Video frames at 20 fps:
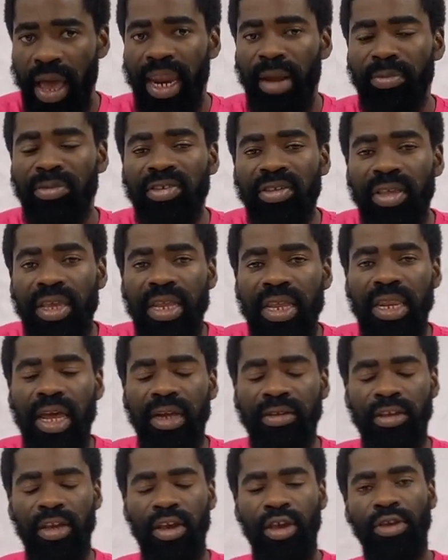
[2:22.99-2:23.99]
And I'm seeing
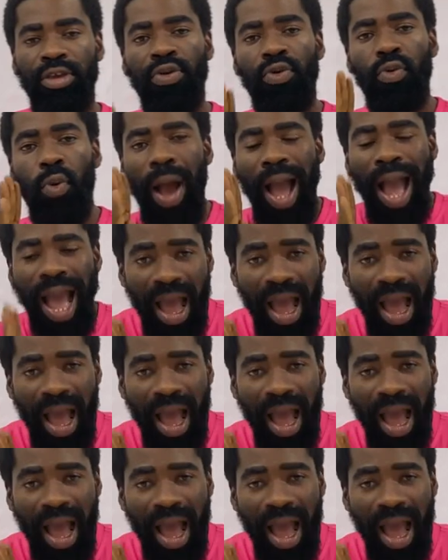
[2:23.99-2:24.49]
that you